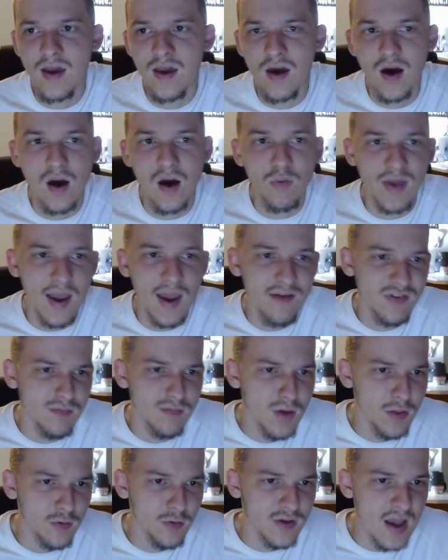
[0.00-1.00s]
Uh, we have some
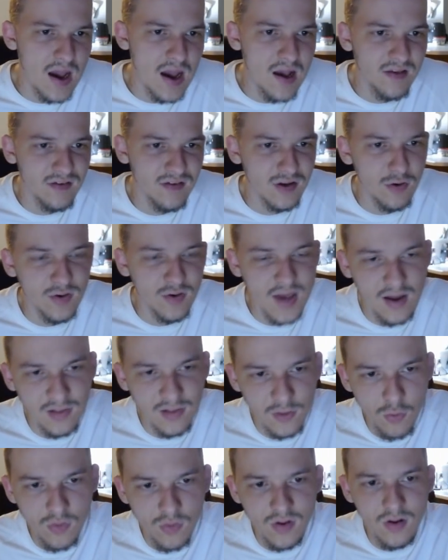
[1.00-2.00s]
other guys. You know, you got
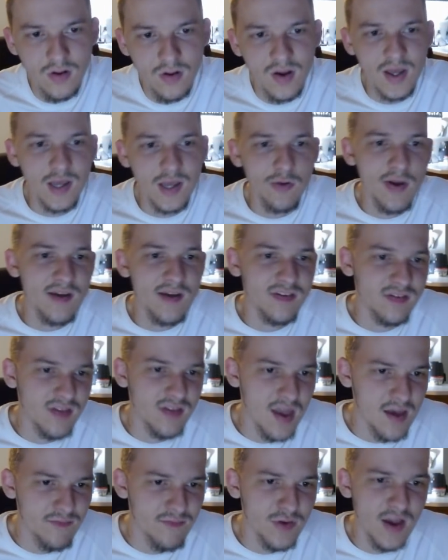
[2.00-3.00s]
Luka, you got
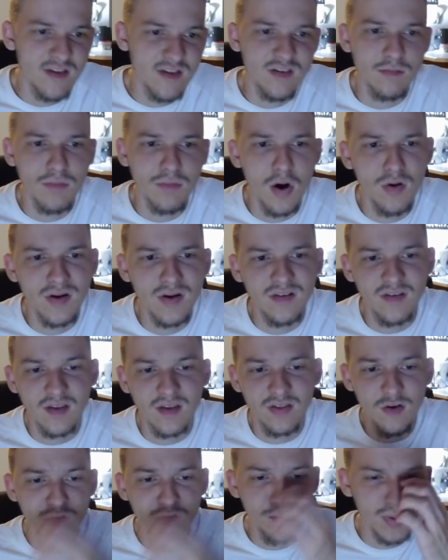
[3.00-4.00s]
Steph, you got Sabonis. Like,
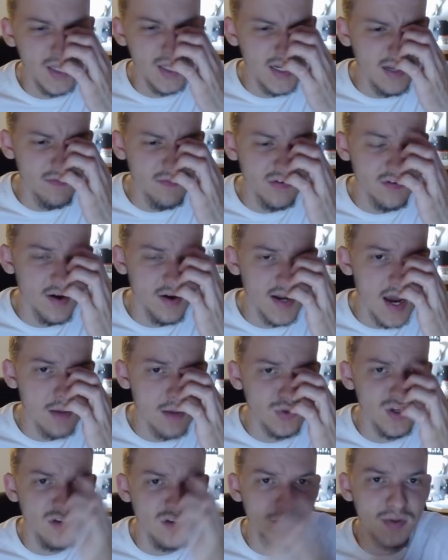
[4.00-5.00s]
there's plenty of stud
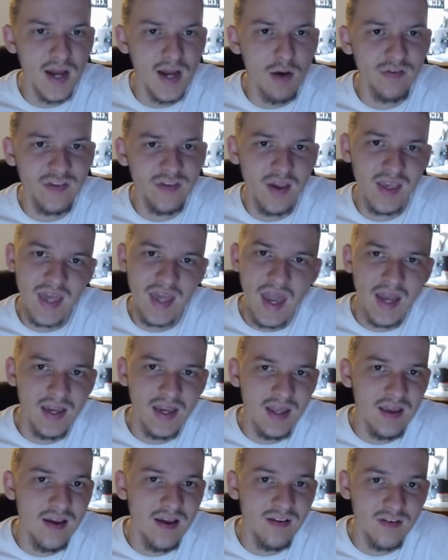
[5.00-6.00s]
options. But I would say
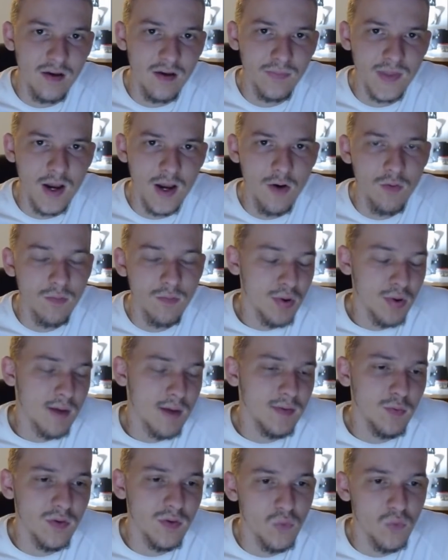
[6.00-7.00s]
KD is up there,
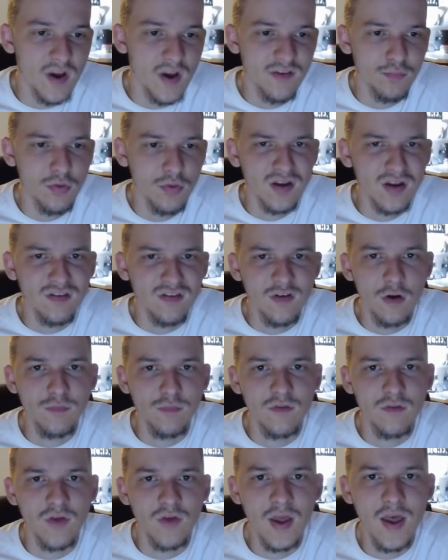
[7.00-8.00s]
probably with Westbrook in terms
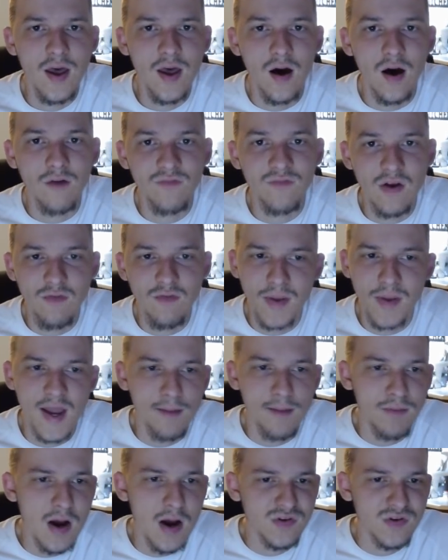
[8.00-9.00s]
of uh, favorite pay
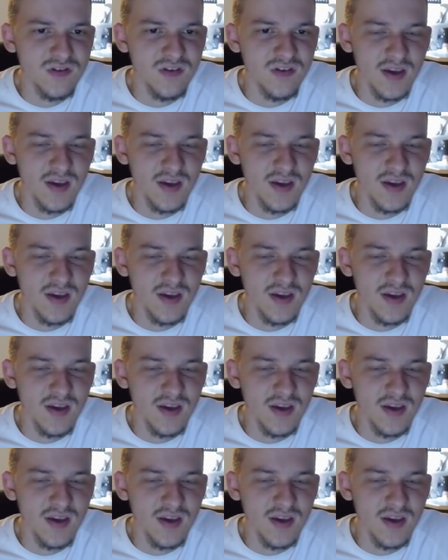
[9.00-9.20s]
up options.